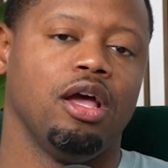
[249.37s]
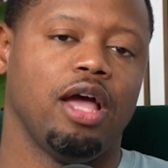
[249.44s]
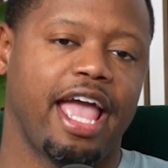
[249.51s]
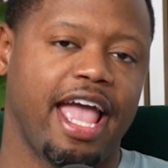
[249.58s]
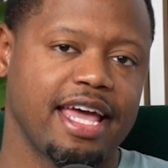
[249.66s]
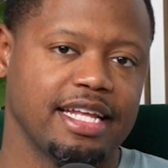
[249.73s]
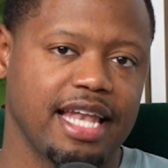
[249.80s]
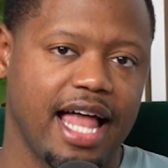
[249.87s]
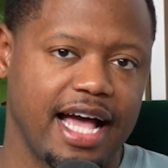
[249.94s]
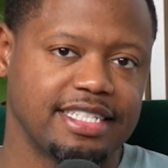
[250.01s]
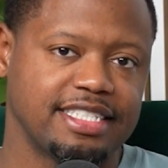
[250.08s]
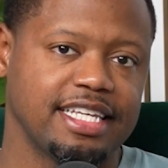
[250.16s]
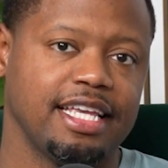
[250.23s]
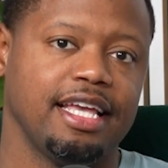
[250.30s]

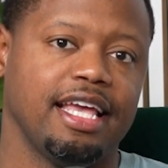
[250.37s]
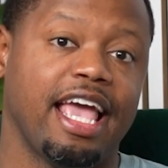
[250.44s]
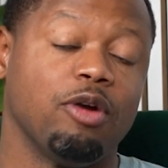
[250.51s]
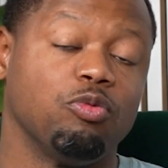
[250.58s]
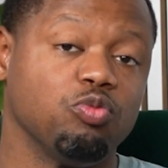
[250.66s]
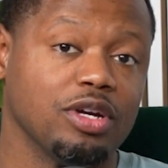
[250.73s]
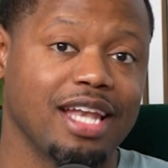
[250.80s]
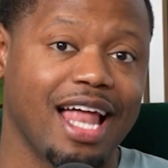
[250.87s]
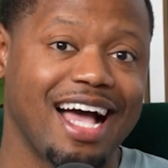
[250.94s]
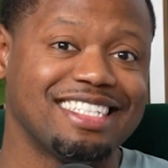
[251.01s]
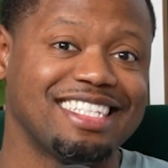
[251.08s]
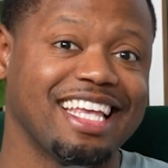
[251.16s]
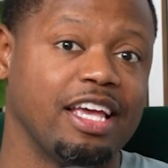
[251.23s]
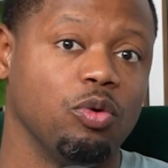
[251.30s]
analyzing it, and
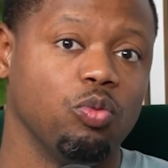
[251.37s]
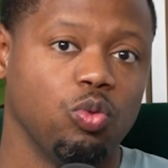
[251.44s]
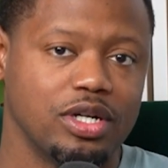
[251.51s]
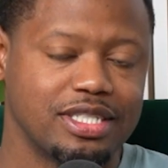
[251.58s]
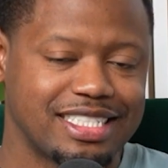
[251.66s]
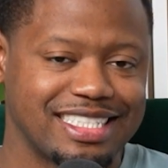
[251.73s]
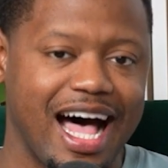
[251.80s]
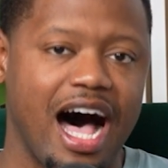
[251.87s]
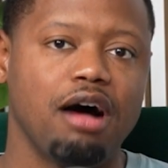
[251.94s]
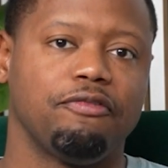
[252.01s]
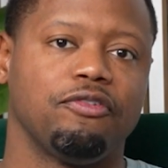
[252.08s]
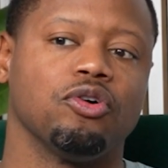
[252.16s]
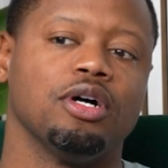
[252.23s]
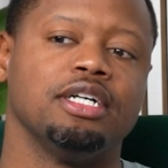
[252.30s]
realizing it was not
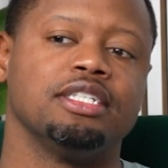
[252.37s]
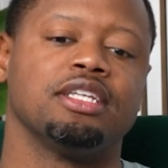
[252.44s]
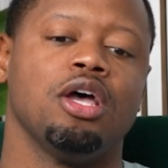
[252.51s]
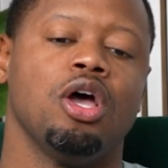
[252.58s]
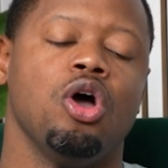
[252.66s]
for us